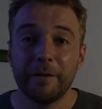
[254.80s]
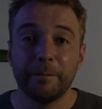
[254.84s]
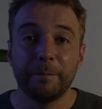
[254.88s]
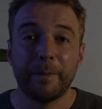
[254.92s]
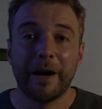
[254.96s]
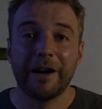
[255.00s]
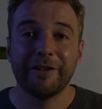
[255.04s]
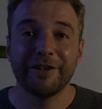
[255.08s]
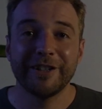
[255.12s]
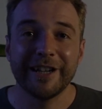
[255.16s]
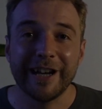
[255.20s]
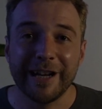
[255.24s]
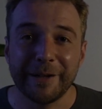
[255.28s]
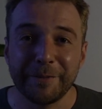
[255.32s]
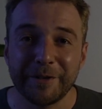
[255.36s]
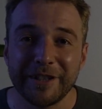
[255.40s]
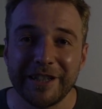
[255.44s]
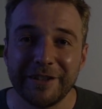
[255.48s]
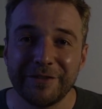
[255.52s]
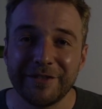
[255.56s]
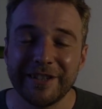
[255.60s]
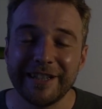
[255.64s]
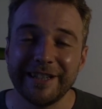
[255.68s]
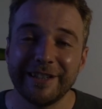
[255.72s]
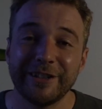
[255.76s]
paradigm
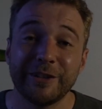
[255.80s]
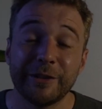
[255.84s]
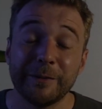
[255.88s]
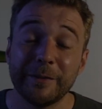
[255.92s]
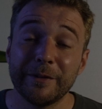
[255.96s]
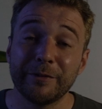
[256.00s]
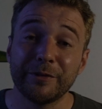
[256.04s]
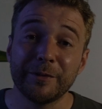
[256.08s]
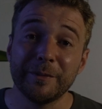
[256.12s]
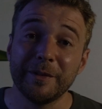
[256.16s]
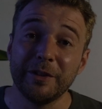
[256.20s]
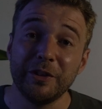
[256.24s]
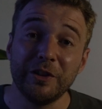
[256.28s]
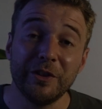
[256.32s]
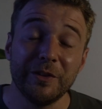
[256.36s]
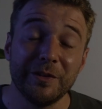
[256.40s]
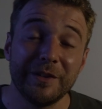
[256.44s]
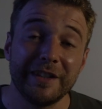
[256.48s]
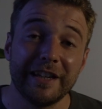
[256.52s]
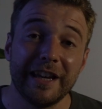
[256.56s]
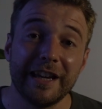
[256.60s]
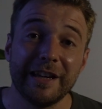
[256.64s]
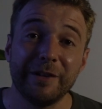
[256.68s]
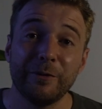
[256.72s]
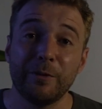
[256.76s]
shifting coming from the
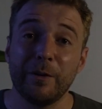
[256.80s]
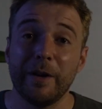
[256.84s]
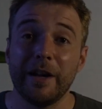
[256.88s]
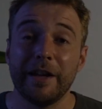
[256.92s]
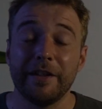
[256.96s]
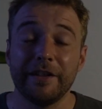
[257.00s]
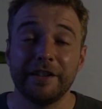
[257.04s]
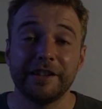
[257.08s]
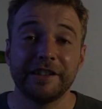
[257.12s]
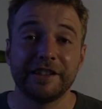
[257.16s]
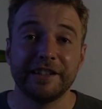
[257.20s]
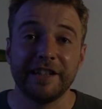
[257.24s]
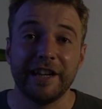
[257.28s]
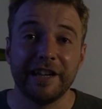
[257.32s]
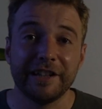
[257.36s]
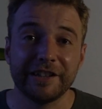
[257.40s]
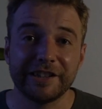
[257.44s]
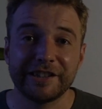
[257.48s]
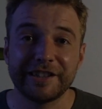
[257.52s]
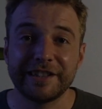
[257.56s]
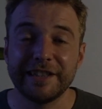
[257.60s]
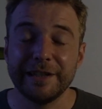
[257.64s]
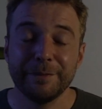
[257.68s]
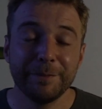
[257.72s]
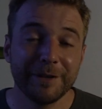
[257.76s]
UK, where
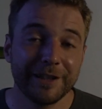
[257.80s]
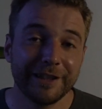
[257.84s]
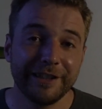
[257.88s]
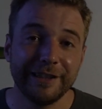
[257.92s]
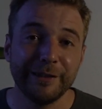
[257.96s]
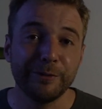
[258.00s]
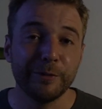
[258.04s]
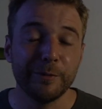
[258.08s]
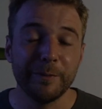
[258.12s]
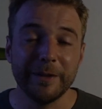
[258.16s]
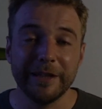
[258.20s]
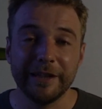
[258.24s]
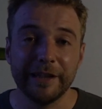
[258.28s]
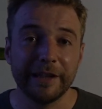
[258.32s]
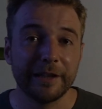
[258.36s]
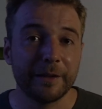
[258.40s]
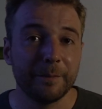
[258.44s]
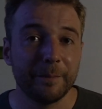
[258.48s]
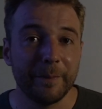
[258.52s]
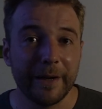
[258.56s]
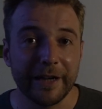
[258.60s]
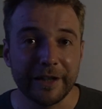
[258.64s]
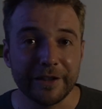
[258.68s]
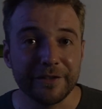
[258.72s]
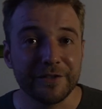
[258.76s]
snacks typically would be like a
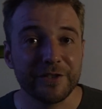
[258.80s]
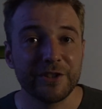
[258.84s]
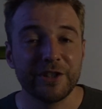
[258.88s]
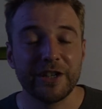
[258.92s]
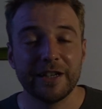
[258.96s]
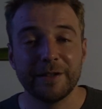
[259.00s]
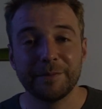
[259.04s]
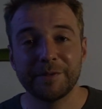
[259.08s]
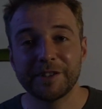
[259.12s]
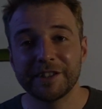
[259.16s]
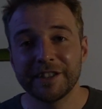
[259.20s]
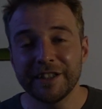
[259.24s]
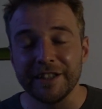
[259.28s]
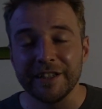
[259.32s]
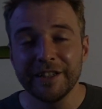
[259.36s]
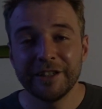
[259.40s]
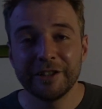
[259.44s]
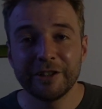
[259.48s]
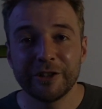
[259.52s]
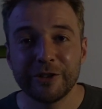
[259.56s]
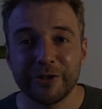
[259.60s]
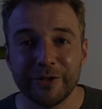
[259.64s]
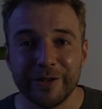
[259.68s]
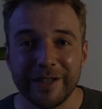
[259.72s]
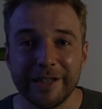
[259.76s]
bag of chips,
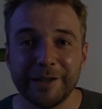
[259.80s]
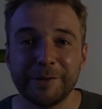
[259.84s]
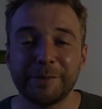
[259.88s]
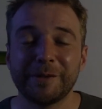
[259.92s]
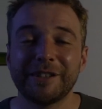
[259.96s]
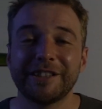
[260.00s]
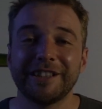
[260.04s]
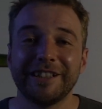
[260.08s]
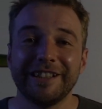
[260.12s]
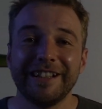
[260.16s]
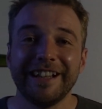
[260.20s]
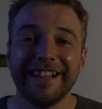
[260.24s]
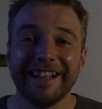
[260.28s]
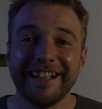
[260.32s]
crisps.